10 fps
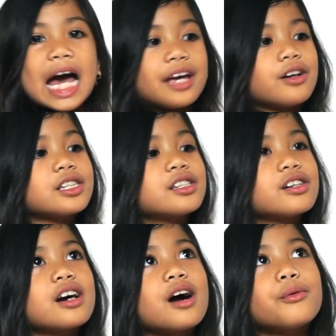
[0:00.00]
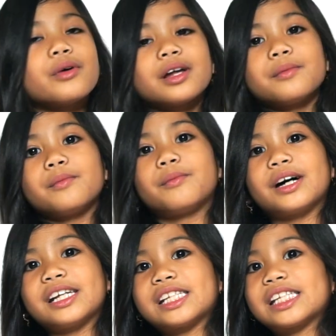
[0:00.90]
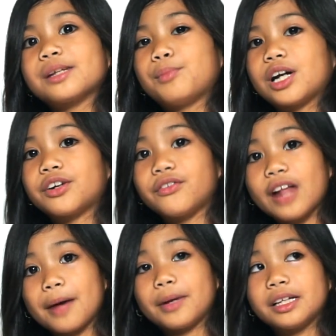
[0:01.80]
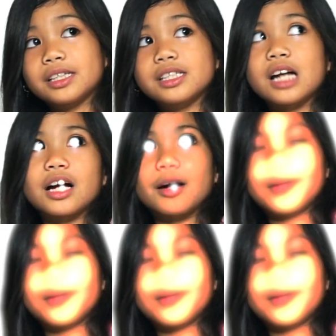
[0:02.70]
I also got one, but it's the butterfly, but it's not